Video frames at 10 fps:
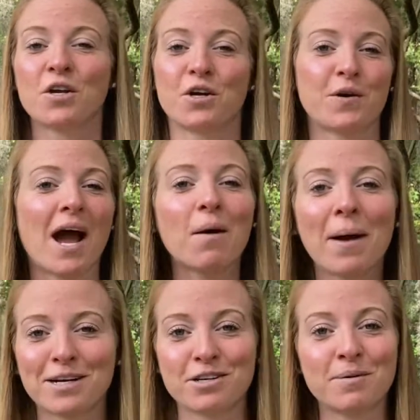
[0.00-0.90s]
You're not
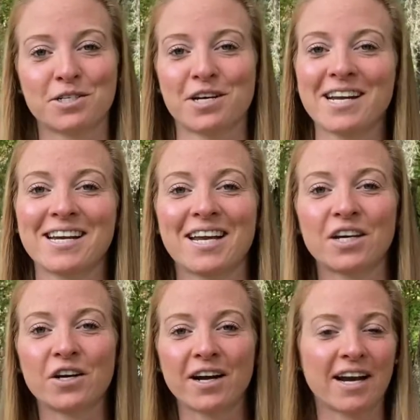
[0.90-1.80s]
watching what you're
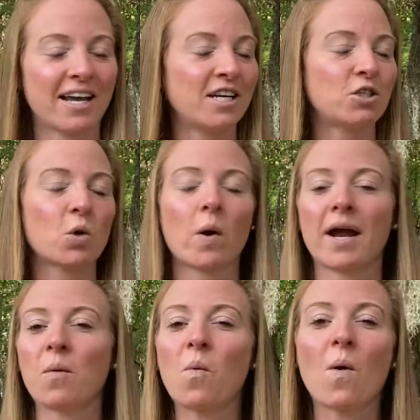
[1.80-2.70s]
eating. You're going to
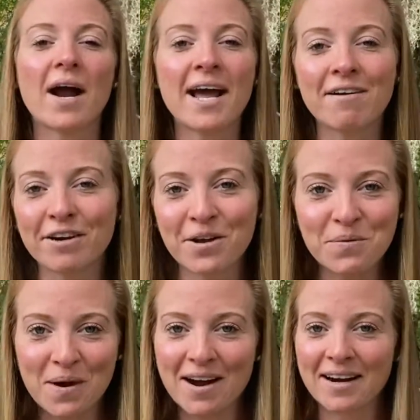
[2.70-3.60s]
enjoy whatever you
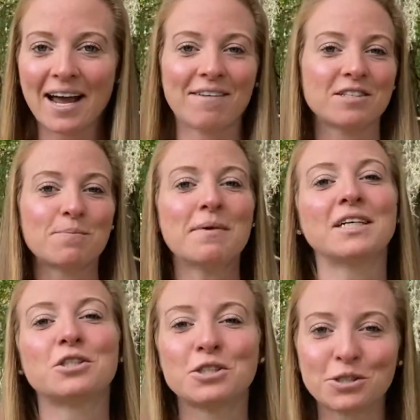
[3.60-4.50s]
want, have as
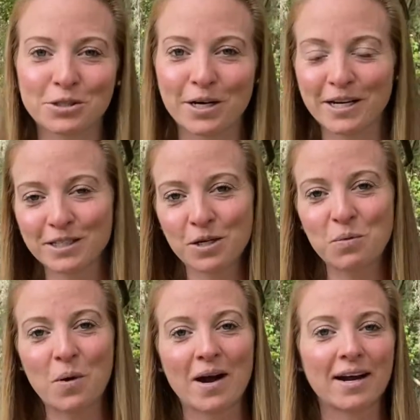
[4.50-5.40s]
much dessert as you
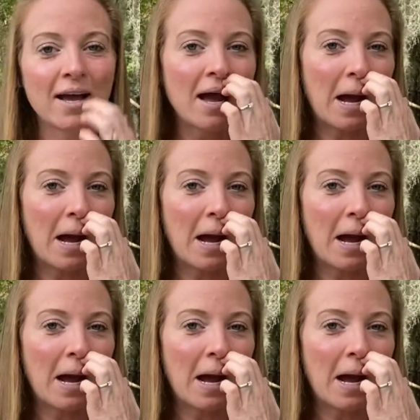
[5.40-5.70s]
want,